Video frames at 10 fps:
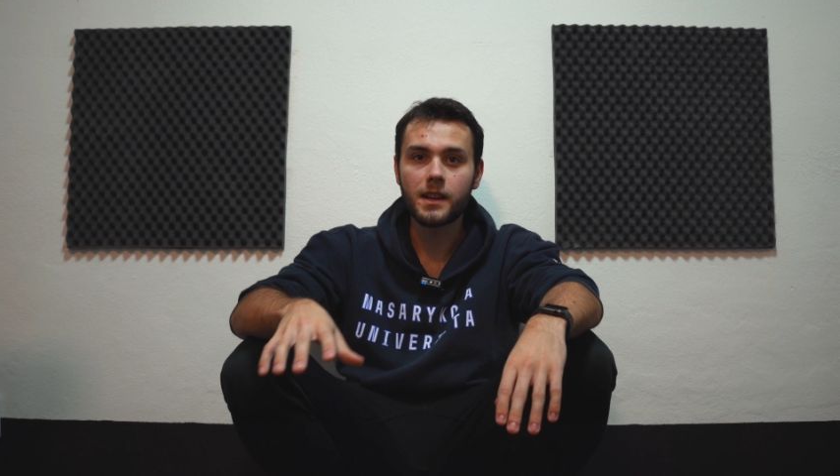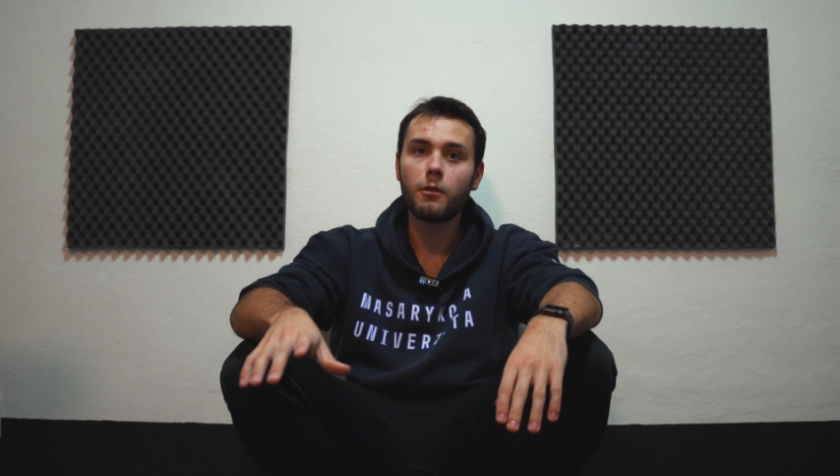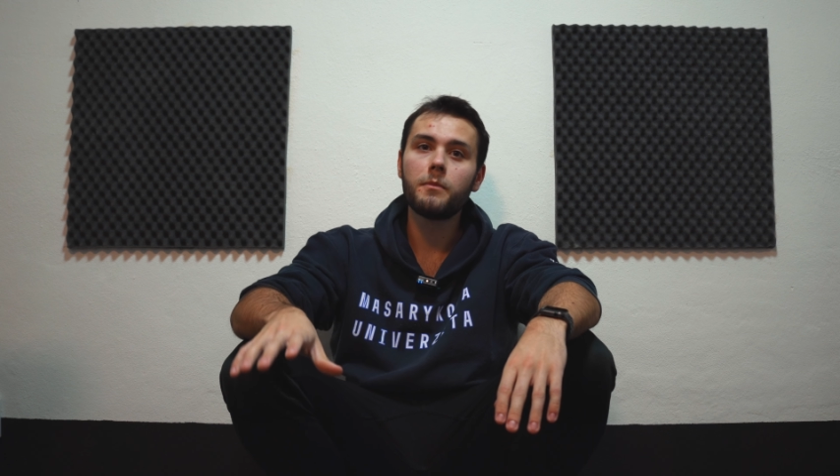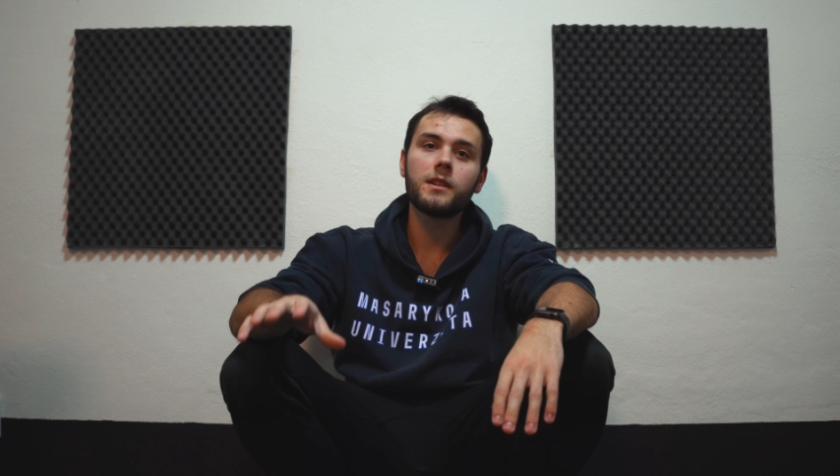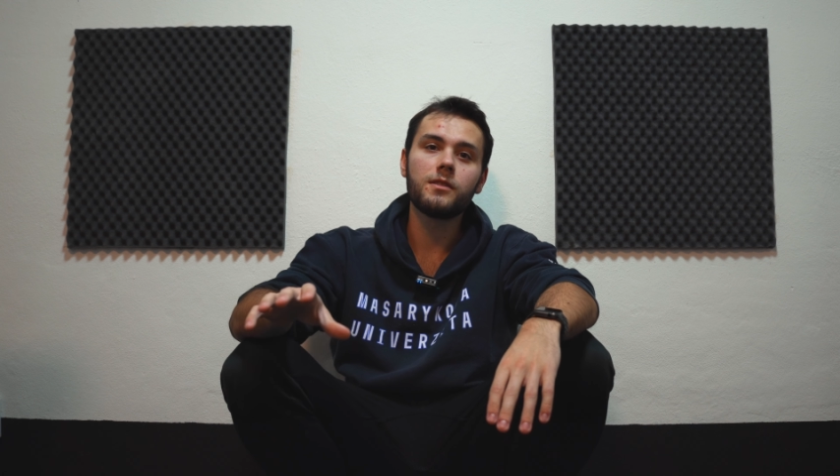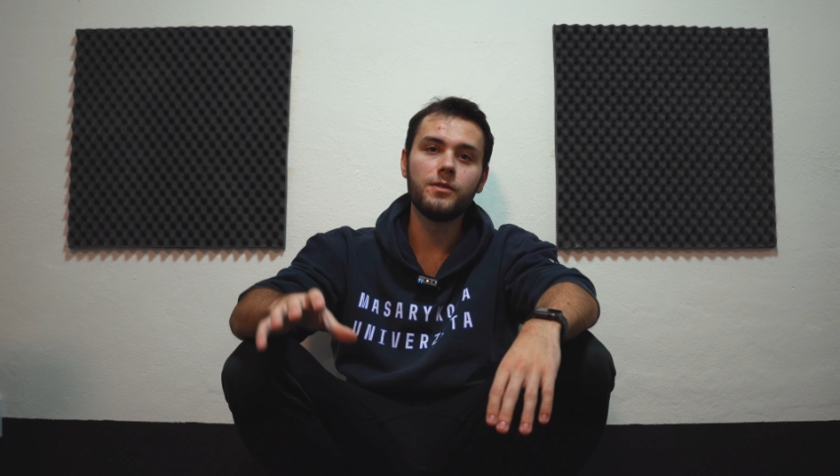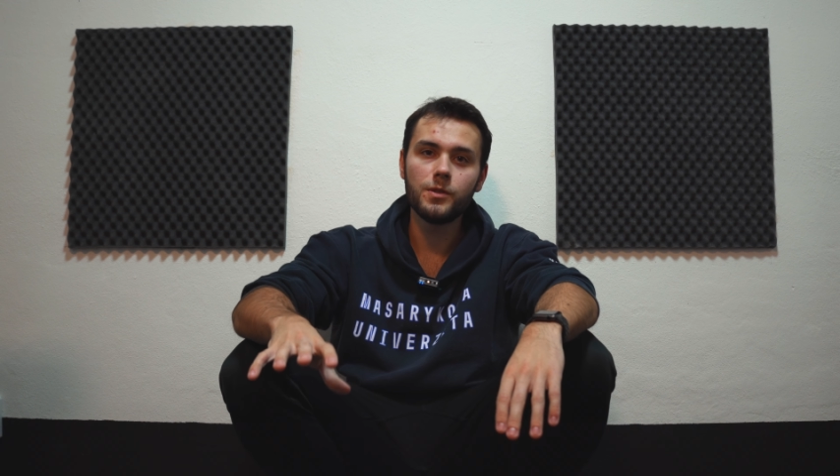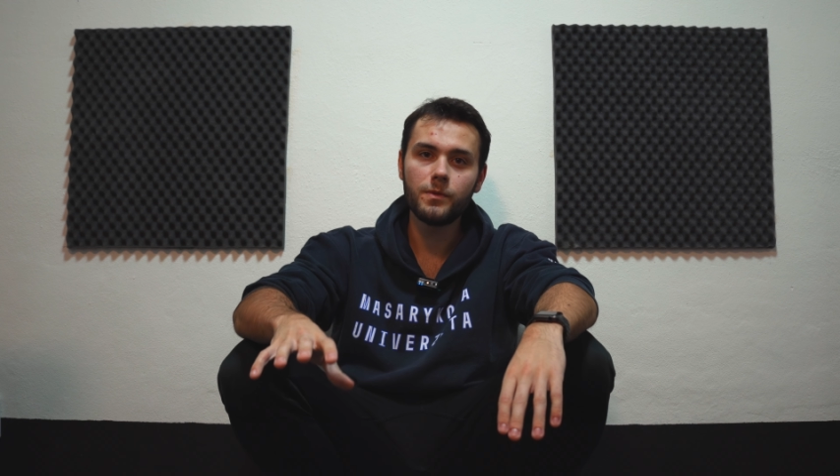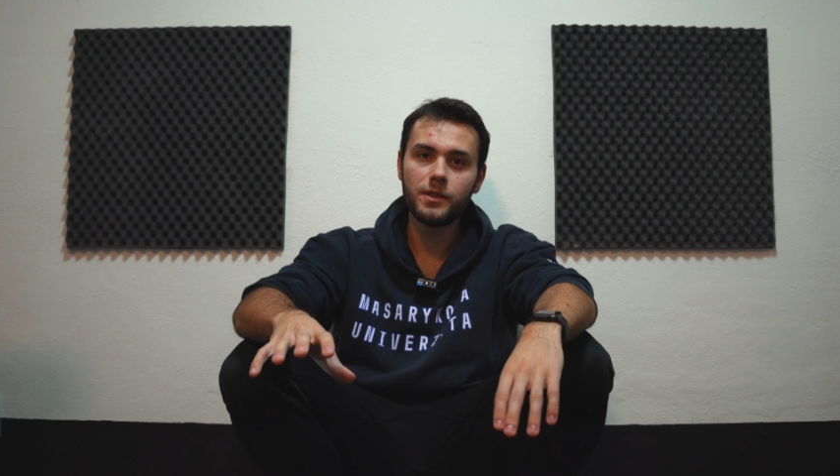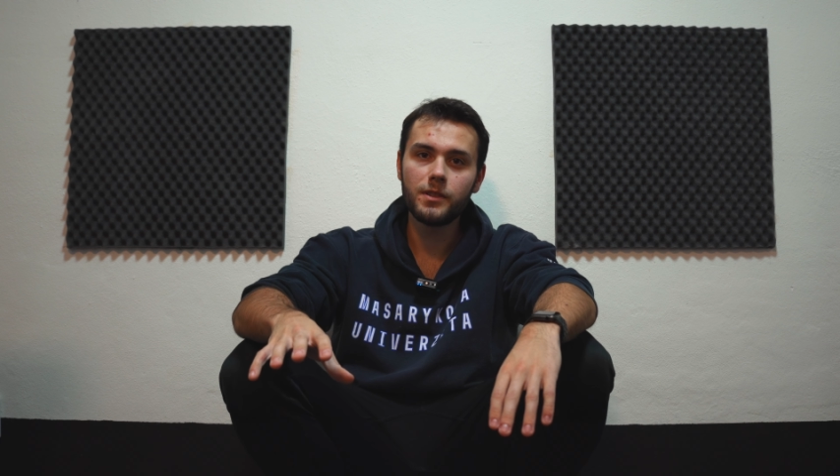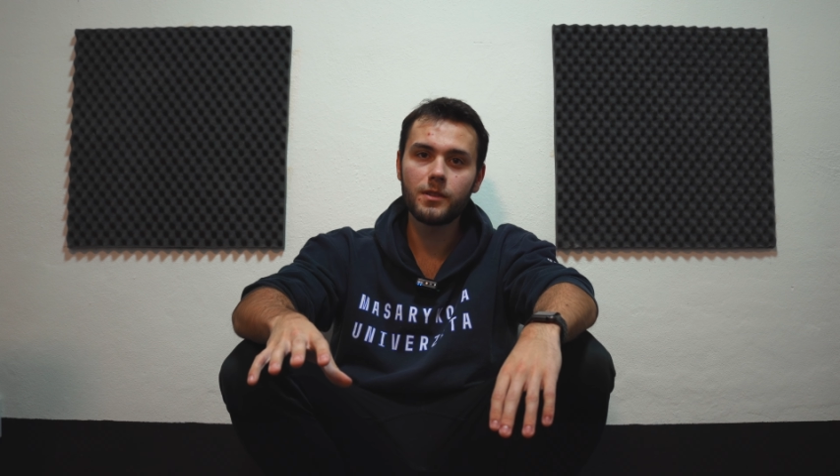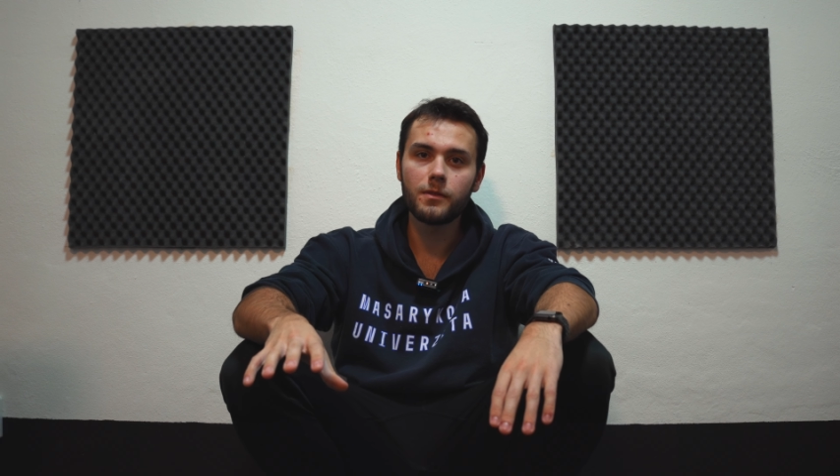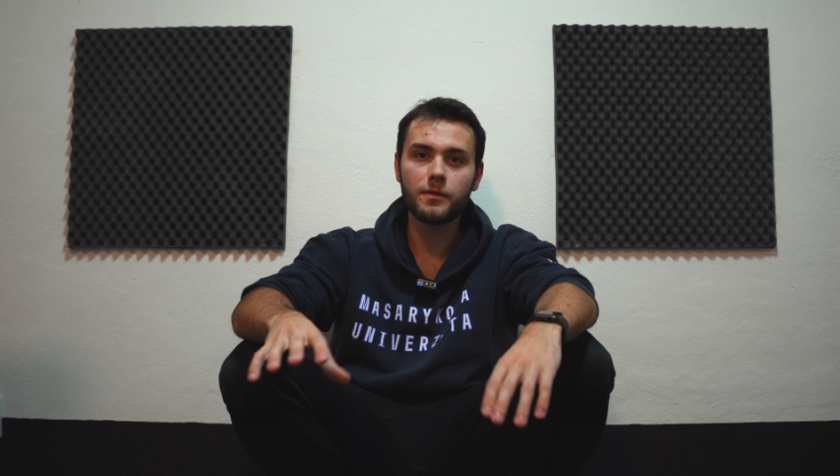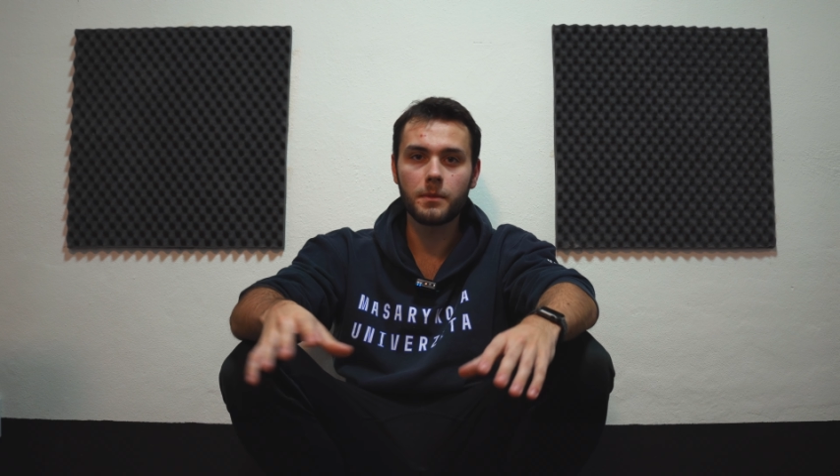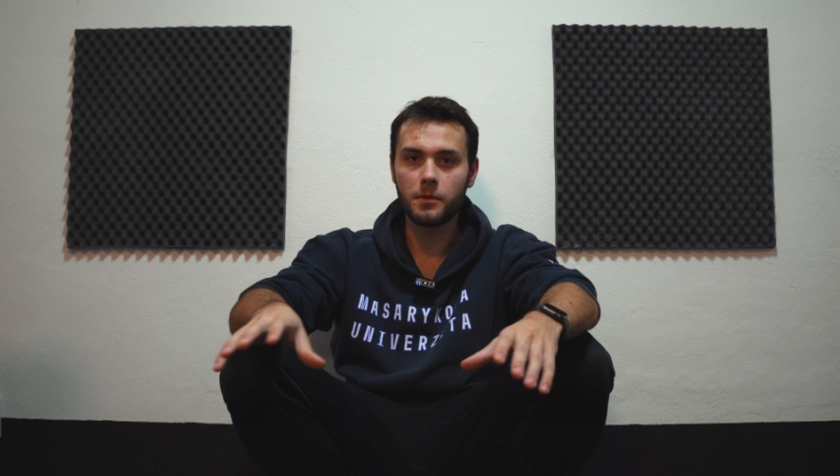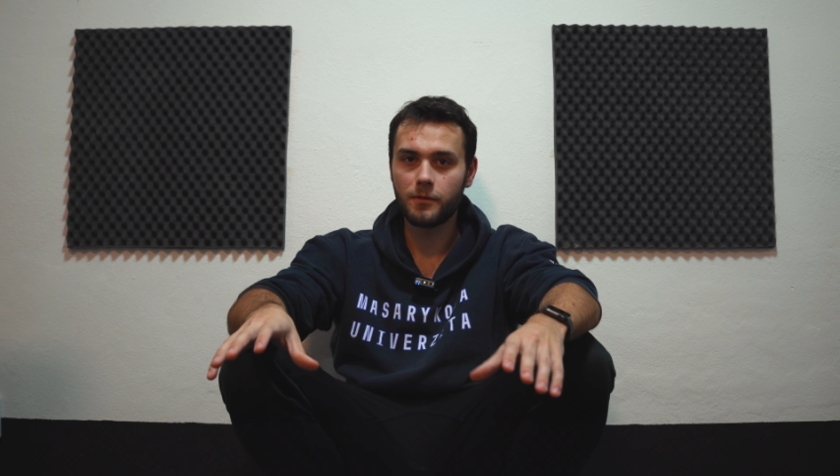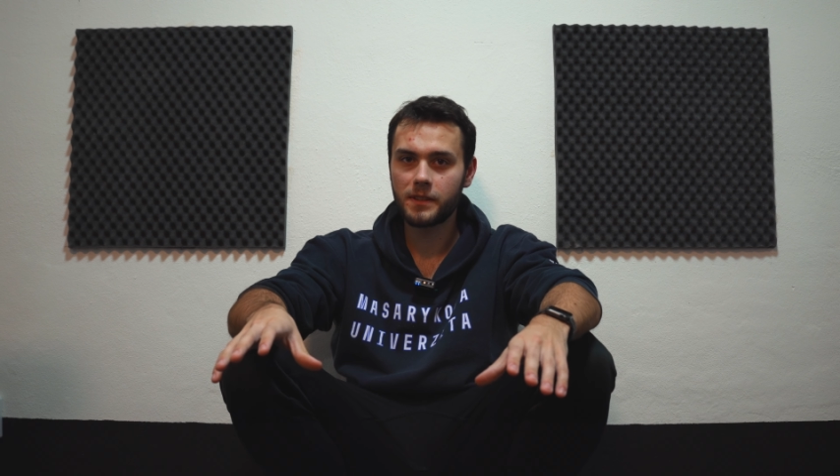I will make a new video with a couple of